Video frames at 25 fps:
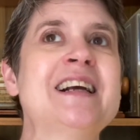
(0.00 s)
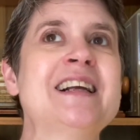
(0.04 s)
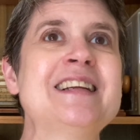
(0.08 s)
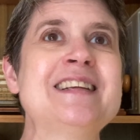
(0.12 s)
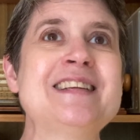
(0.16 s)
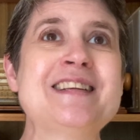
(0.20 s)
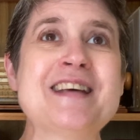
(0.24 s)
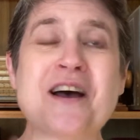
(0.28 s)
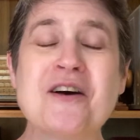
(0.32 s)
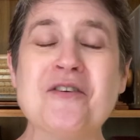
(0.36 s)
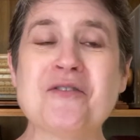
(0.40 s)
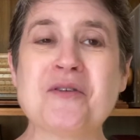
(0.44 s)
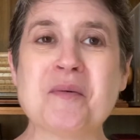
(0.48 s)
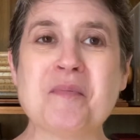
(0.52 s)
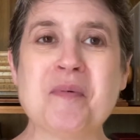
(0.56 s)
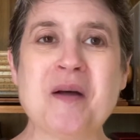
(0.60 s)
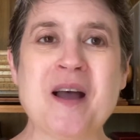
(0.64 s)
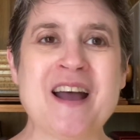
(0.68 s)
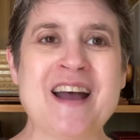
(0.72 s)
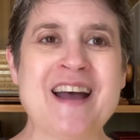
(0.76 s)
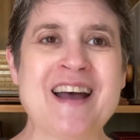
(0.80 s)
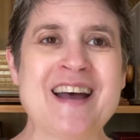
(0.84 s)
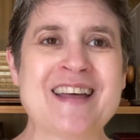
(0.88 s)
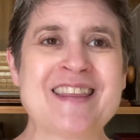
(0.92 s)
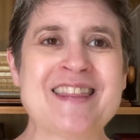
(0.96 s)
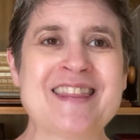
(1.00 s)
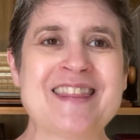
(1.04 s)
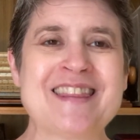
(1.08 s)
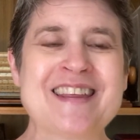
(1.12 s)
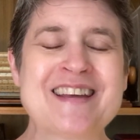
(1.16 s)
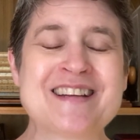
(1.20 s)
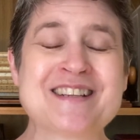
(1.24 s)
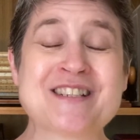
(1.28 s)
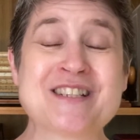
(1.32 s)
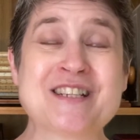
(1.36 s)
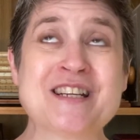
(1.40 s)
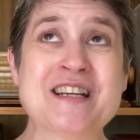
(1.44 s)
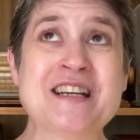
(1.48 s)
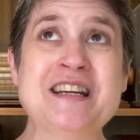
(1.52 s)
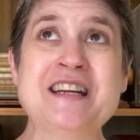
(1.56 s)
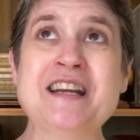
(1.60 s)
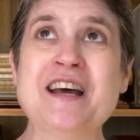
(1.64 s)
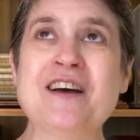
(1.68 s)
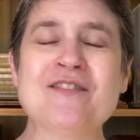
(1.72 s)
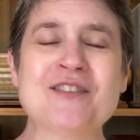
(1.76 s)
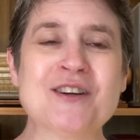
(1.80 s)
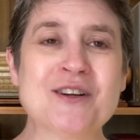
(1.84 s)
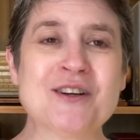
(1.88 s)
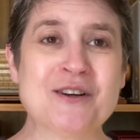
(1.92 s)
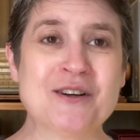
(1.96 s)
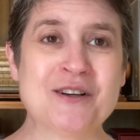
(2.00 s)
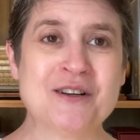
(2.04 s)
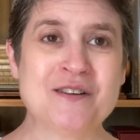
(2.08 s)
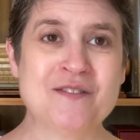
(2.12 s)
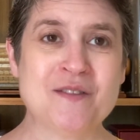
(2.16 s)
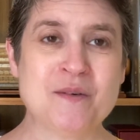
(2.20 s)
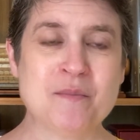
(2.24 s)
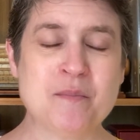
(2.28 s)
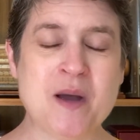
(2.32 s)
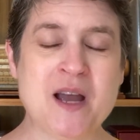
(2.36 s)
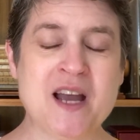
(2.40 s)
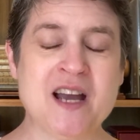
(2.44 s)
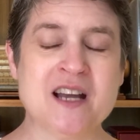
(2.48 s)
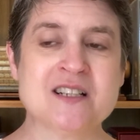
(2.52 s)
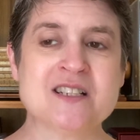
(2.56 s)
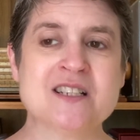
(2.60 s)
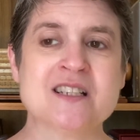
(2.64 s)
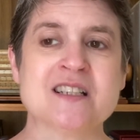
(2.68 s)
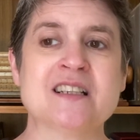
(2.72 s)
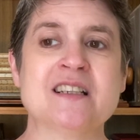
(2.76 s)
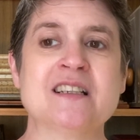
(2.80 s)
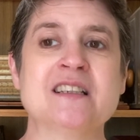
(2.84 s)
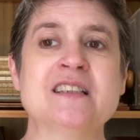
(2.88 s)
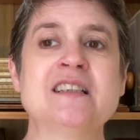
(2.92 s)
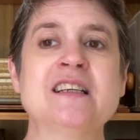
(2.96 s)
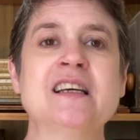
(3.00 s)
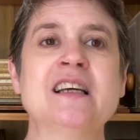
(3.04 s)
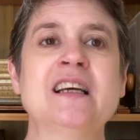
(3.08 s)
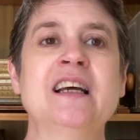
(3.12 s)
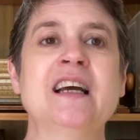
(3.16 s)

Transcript: down a path that she never could have imagined.